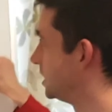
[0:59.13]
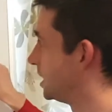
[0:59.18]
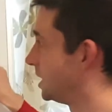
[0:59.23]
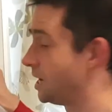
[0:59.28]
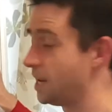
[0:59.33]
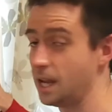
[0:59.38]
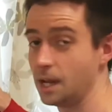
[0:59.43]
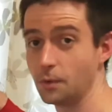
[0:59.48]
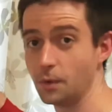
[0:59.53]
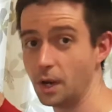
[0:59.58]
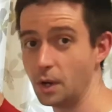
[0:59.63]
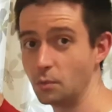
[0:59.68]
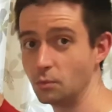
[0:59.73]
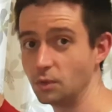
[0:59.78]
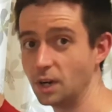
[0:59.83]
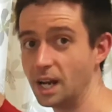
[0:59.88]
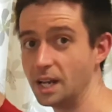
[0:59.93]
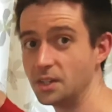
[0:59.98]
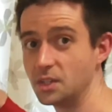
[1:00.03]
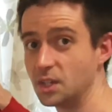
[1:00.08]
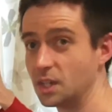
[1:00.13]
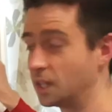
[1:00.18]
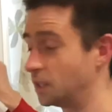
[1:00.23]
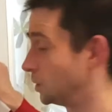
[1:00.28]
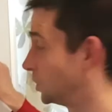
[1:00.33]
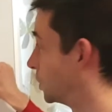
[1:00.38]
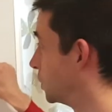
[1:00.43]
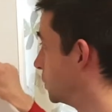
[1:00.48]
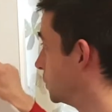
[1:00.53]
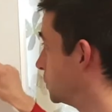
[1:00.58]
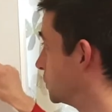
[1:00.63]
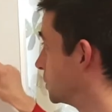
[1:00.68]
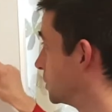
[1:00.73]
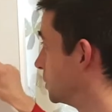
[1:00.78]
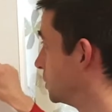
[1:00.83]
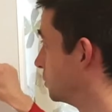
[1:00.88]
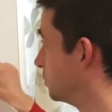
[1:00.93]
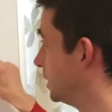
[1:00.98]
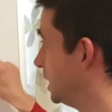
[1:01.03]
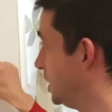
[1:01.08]
in here in red and called
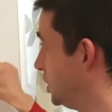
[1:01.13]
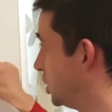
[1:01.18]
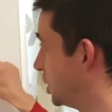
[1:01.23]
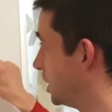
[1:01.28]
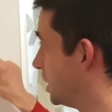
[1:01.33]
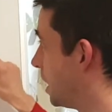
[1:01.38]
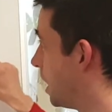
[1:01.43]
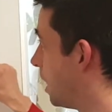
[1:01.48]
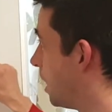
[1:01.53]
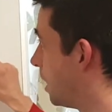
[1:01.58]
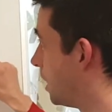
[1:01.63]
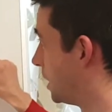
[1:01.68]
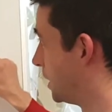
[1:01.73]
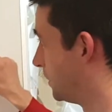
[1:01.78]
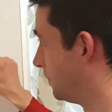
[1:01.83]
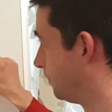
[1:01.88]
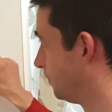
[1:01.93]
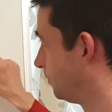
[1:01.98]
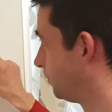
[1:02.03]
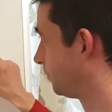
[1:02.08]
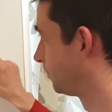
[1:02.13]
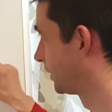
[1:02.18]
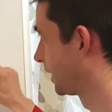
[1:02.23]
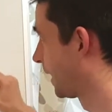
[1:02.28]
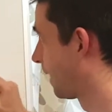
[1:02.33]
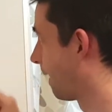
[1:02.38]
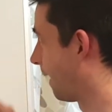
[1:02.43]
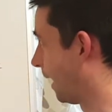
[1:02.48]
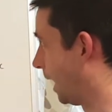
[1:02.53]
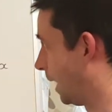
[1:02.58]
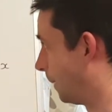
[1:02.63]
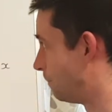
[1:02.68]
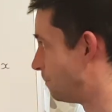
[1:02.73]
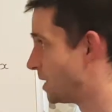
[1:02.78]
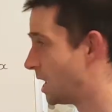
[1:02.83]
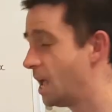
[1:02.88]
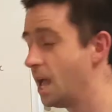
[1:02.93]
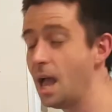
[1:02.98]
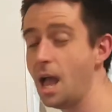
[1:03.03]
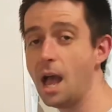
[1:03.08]
the region R.
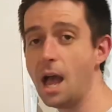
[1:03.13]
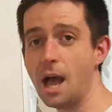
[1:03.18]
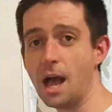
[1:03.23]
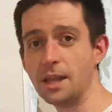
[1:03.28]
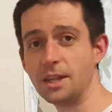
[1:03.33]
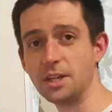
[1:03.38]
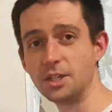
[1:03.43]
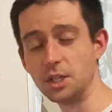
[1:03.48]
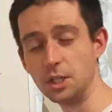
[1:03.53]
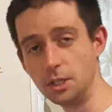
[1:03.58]
And there's a